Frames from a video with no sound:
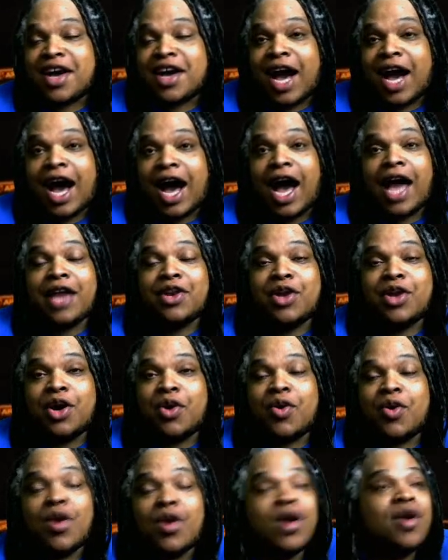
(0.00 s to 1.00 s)
I
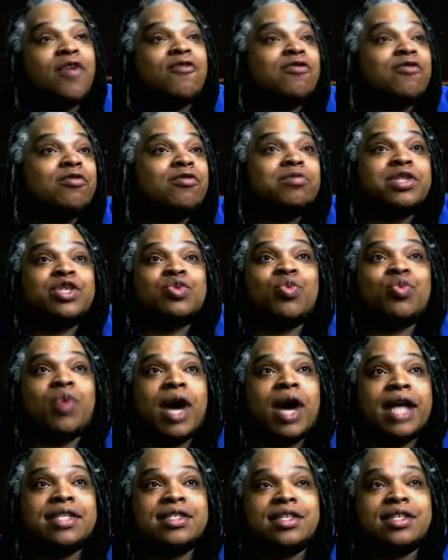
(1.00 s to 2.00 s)
know from just
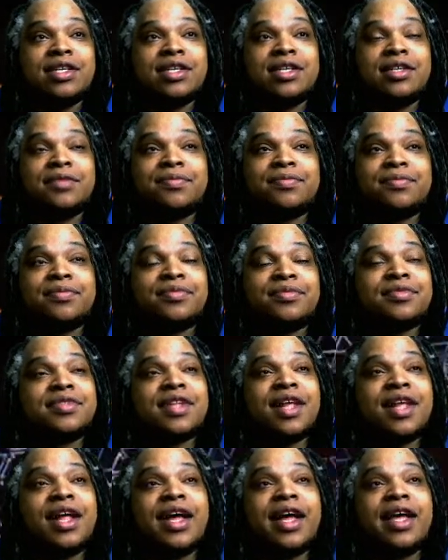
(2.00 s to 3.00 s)
watching it.
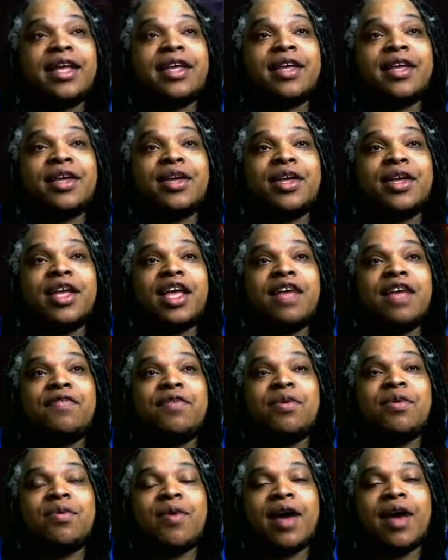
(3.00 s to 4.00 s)
Like, if
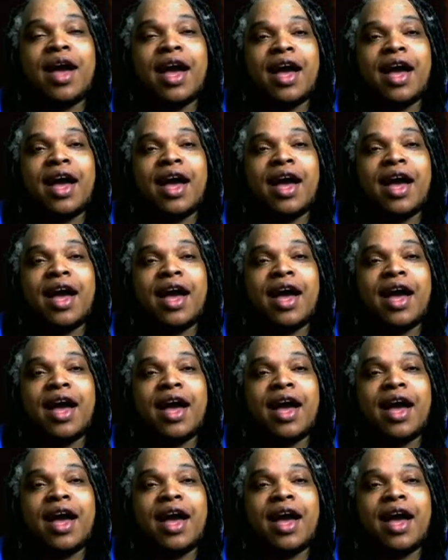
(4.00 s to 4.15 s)
you